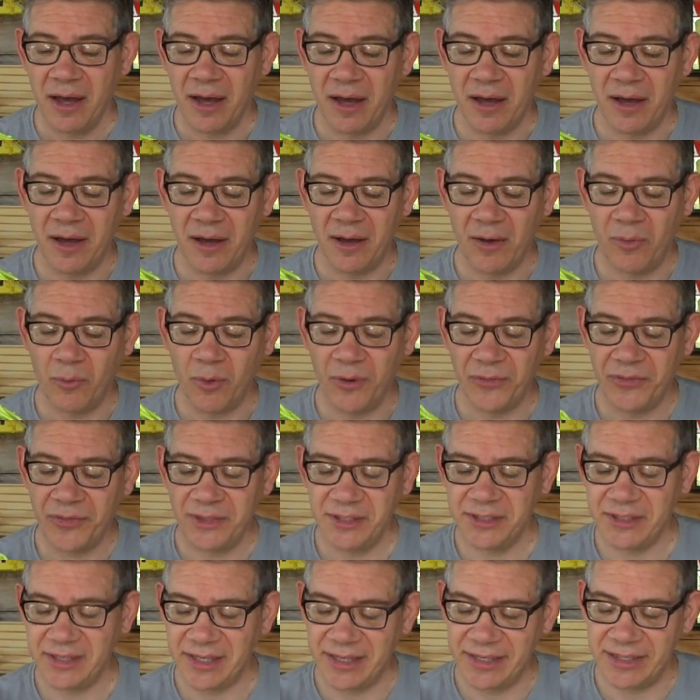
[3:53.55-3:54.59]
What
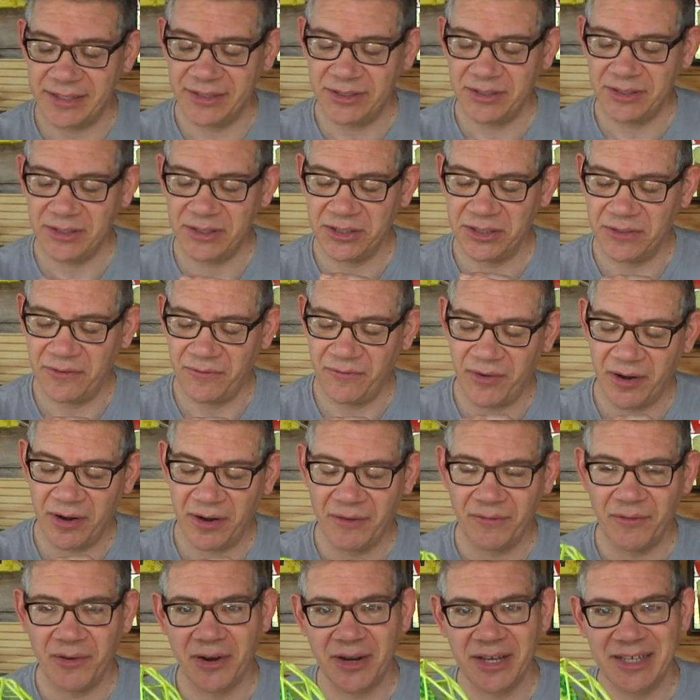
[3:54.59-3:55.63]
this is a
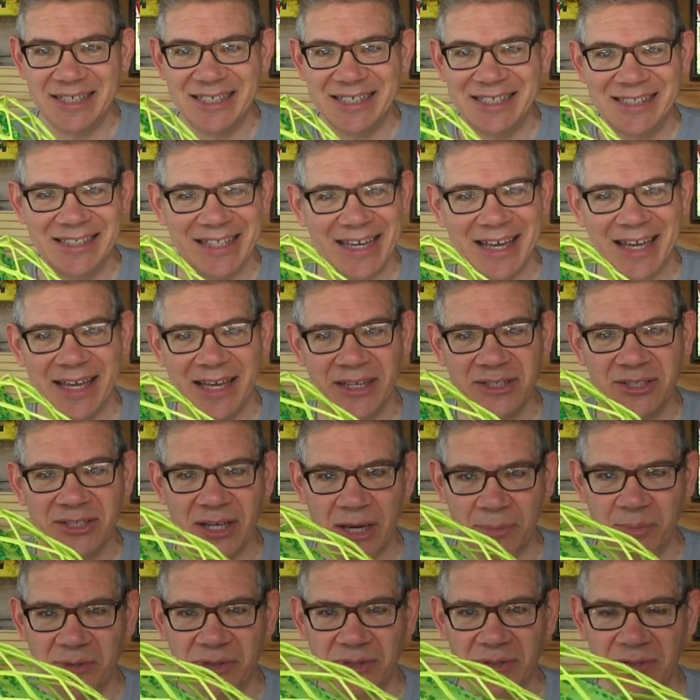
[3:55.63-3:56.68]
very, very sticky
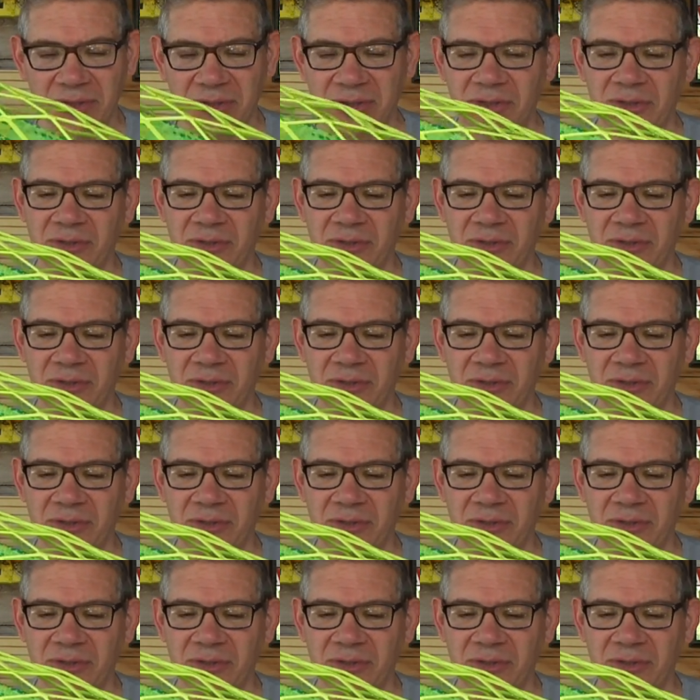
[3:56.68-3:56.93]
substance.